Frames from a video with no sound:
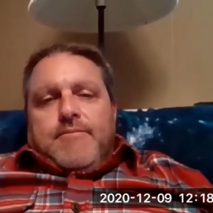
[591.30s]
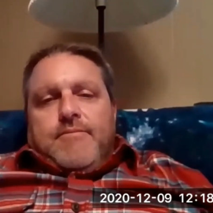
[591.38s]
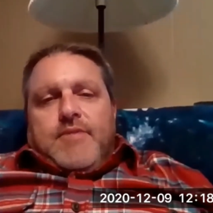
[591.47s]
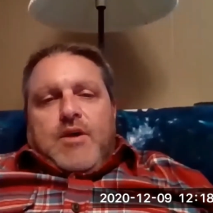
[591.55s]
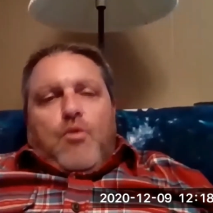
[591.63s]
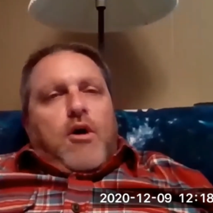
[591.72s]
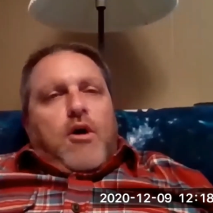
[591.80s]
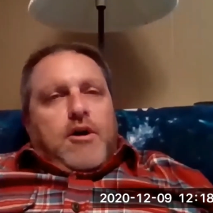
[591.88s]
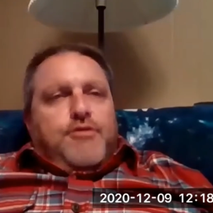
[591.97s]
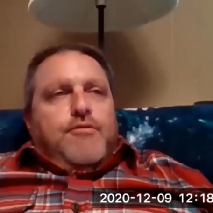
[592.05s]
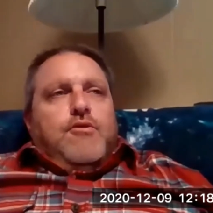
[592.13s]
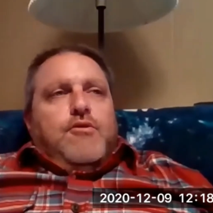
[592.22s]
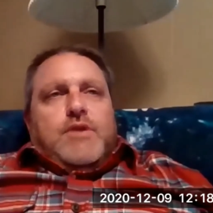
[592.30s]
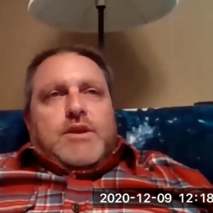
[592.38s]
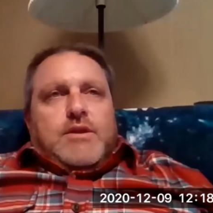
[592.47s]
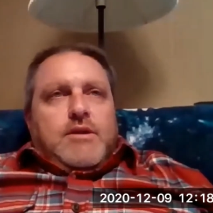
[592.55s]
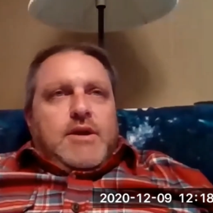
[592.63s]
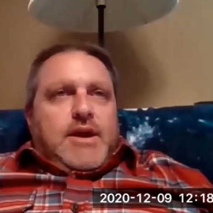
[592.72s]
they walk through
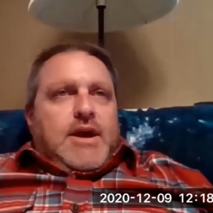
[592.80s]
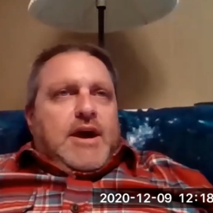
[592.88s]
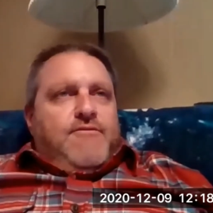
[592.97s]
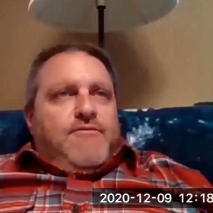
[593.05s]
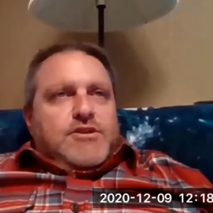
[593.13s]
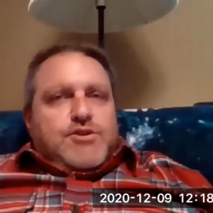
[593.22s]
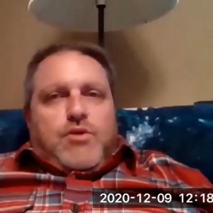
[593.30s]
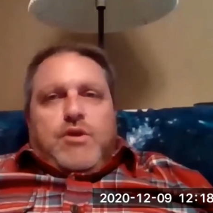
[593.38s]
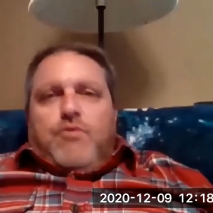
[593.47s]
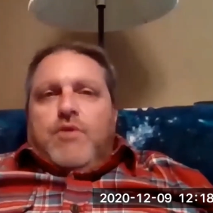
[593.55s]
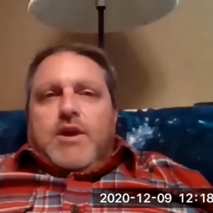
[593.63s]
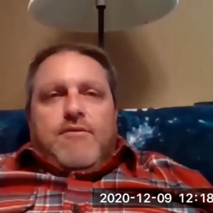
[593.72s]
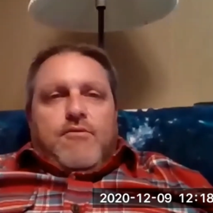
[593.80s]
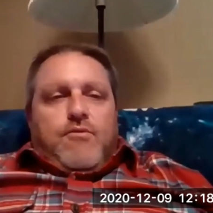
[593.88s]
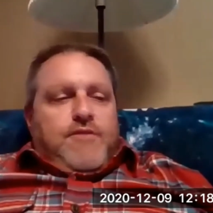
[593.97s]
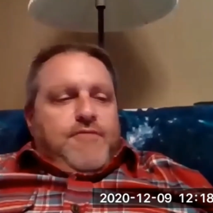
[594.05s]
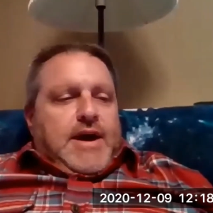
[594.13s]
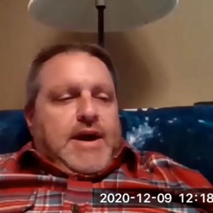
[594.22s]
and kind of enjoy whatever
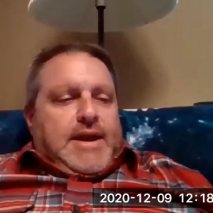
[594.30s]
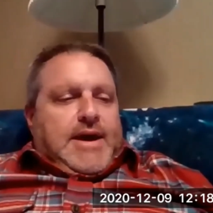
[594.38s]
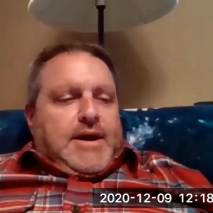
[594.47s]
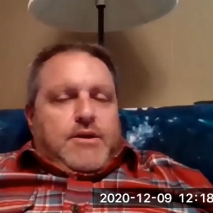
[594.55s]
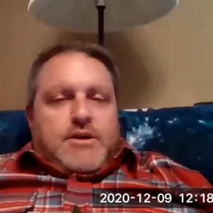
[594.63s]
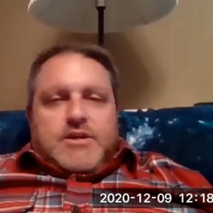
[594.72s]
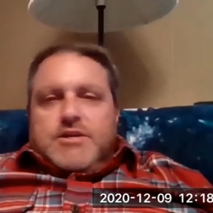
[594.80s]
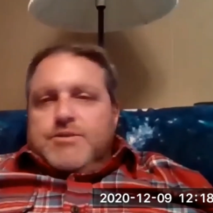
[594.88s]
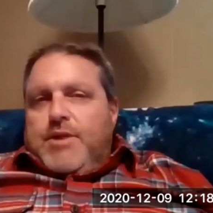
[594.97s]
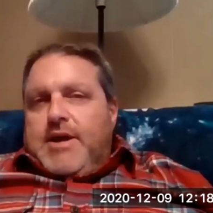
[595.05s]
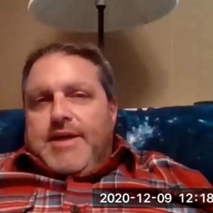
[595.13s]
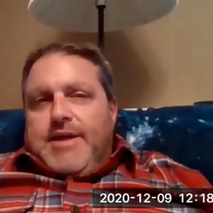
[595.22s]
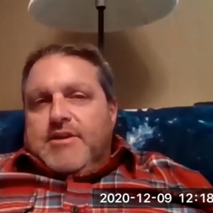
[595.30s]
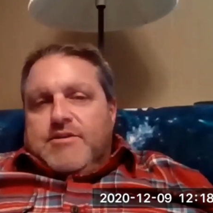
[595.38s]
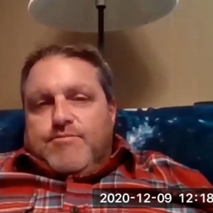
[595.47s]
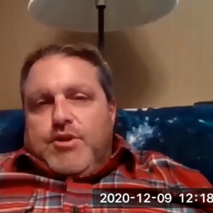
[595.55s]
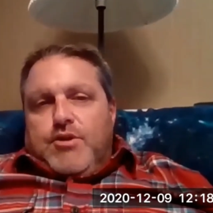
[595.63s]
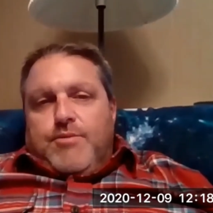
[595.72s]
we've got out on display that's
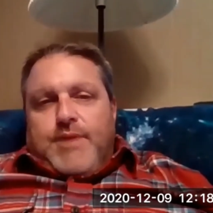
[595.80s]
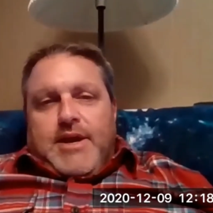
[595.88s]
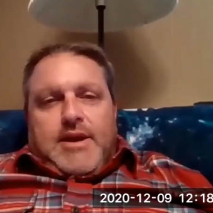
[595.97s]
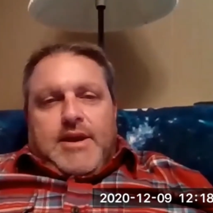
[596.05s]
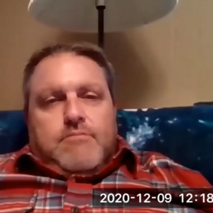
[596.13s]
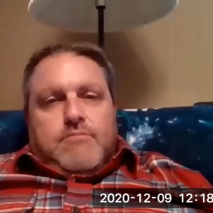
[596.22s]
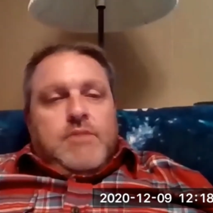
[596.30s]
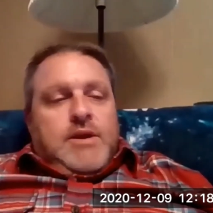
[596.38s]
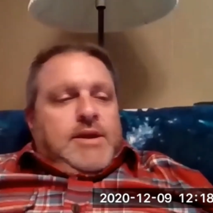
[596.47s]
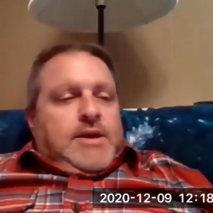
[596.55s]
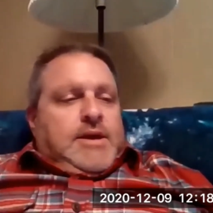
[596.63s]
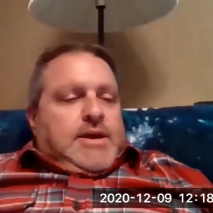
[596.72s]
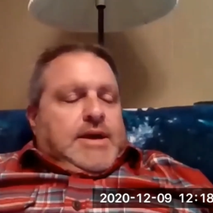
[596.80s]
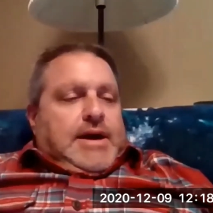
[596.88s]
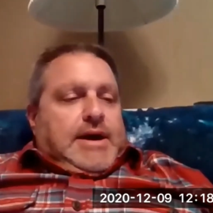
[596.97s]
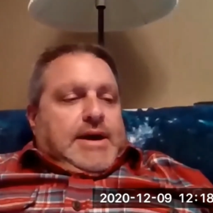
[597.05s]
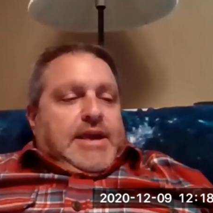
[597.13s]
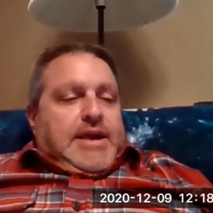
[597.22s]
blooming, and
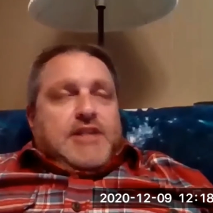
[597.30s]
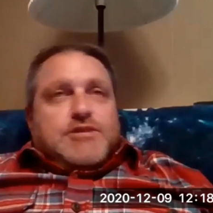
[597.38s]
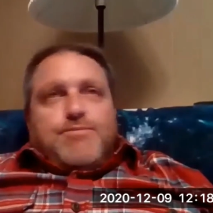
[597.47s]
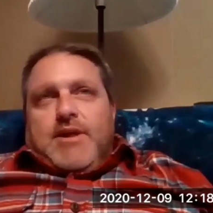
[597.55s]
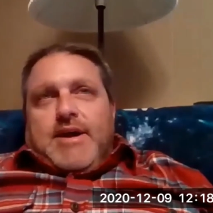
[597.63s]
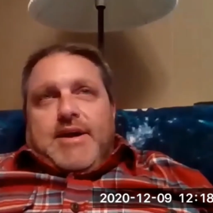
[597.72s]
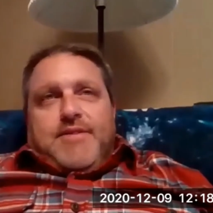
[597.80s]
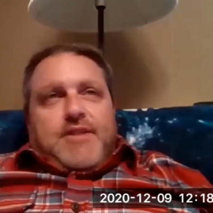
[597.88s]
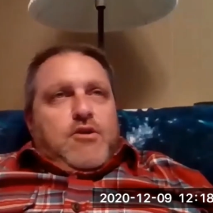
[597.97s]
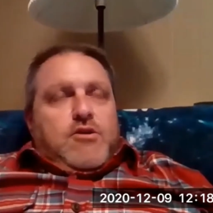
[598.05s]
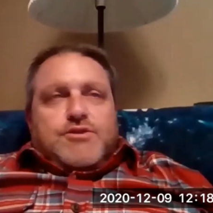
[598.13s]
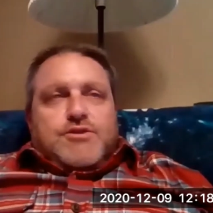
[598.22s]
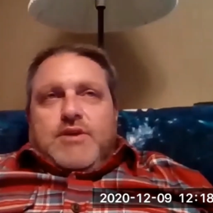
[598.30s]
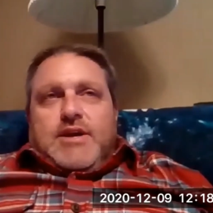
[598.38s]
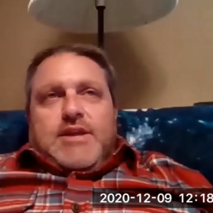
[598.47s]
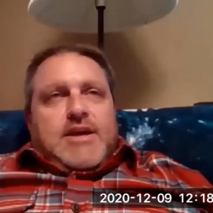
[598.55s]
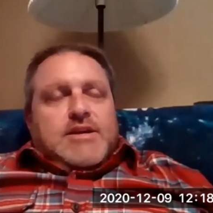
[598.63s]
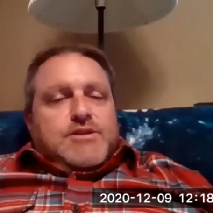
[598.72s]
kids play in the nursery
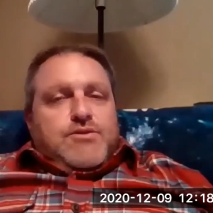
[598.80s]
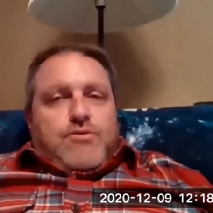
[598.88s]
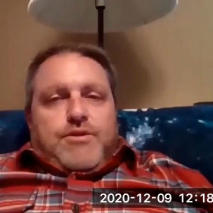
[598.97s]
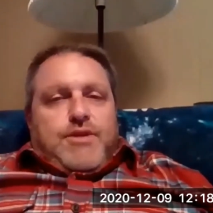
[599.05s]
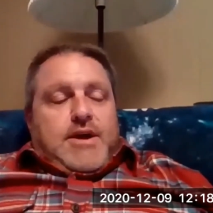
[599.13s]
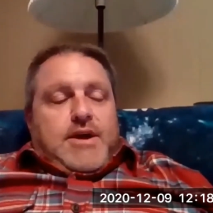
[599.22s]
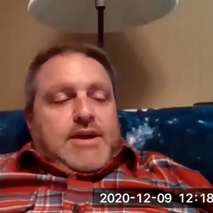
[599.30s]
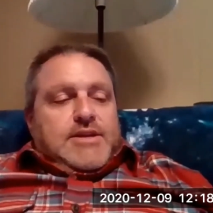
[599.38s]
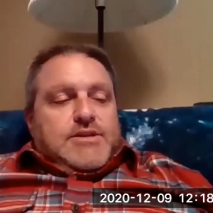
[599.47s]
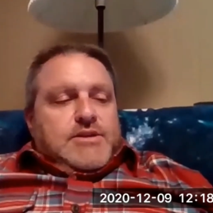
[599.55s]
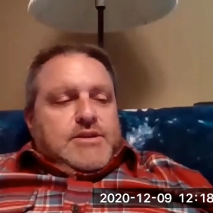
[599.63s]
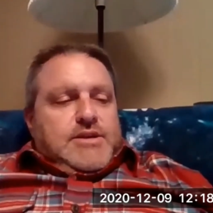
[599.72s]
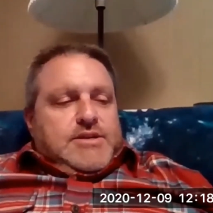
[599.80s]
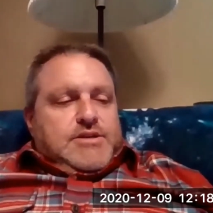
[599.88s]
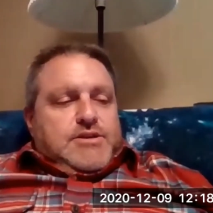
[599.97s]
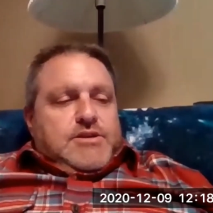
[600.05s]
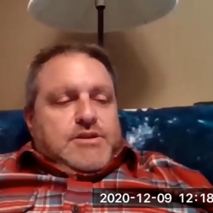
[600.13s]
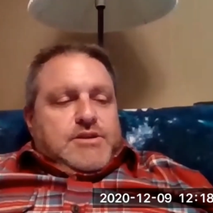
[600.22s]
and that sort of thing. It's
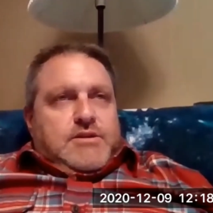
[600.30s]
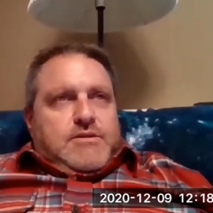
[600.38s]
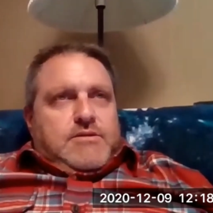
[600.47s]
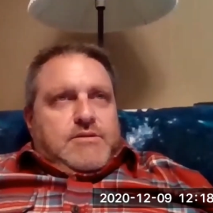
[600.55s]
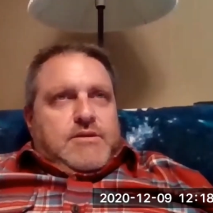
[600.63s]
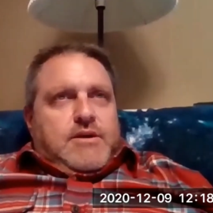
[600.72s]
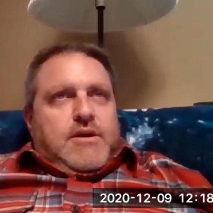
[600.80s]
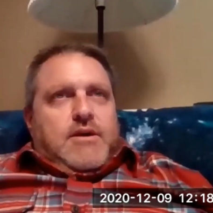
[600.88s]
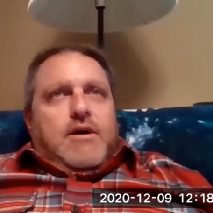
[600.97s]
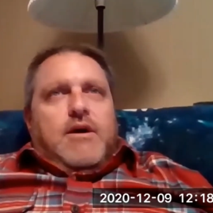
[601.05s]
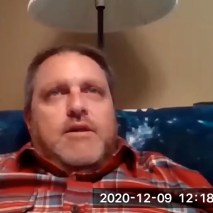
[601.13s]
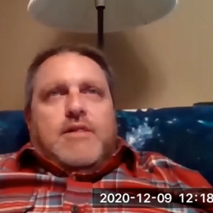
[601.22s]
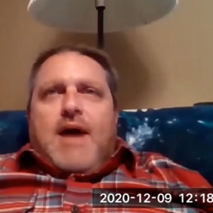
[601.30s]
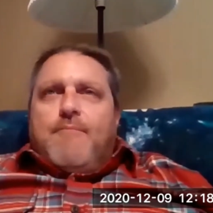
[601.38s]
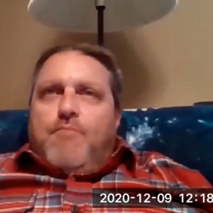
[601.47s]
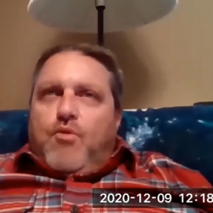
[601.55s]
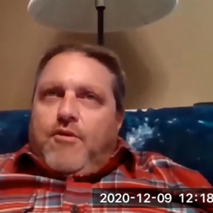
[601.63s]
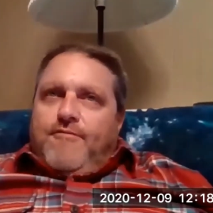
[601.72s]
just a lot
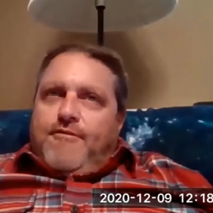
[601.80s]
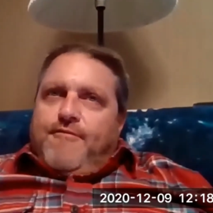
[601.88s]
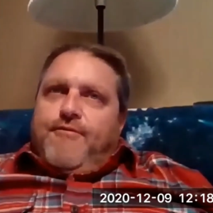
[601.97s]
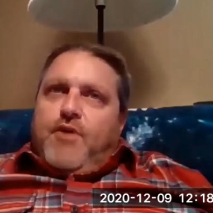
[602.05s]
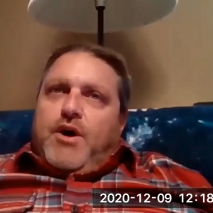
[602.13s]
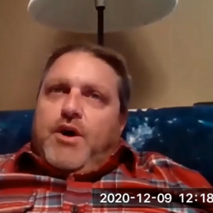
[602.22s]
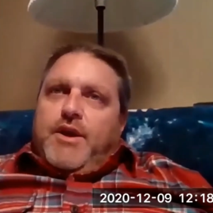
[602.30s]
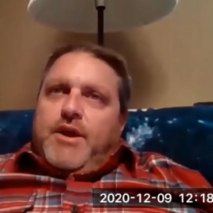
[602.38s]
more of a fun